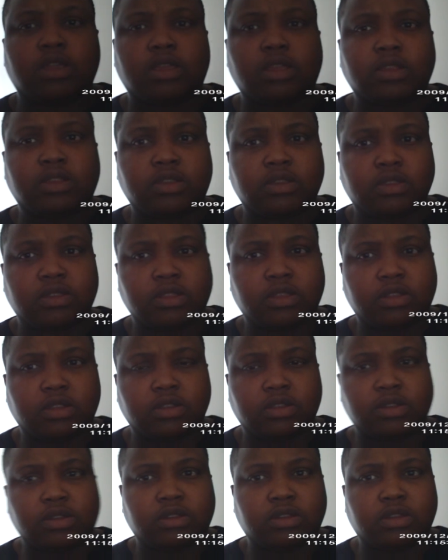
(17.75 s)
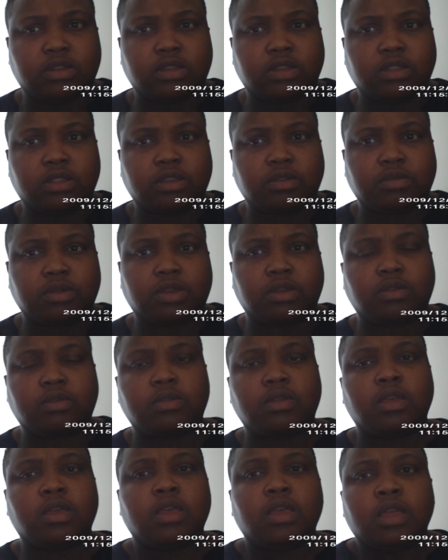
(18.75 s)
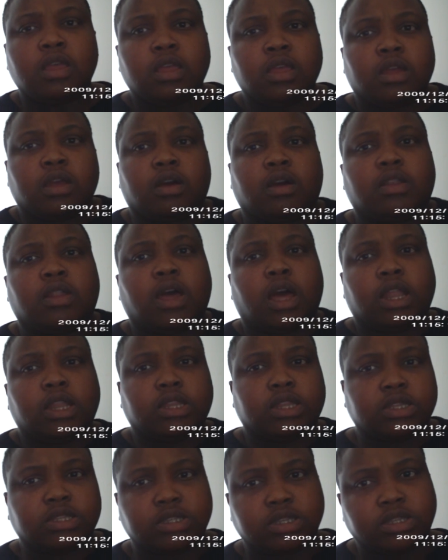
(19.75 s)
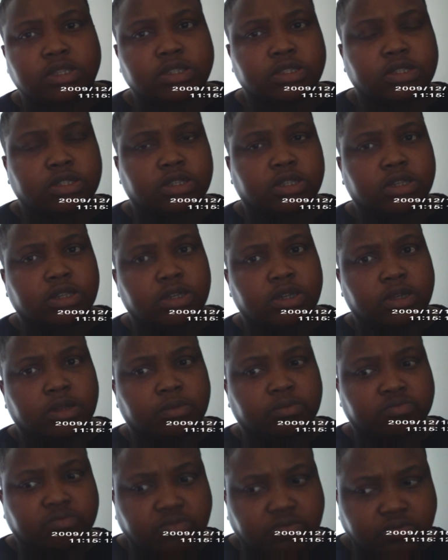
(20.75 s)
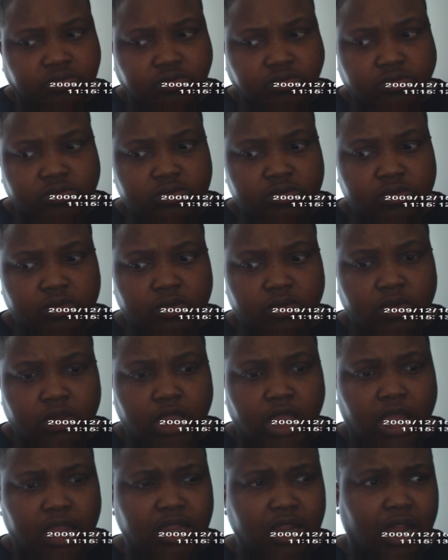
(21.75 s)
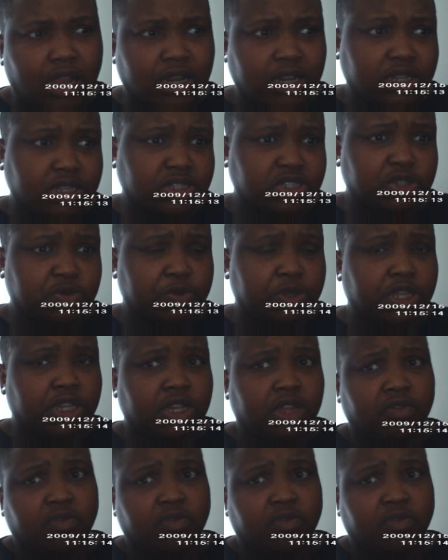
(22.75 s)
I guess this thing doesn't look like. There we go. On the holiday season and how your holidays are spent.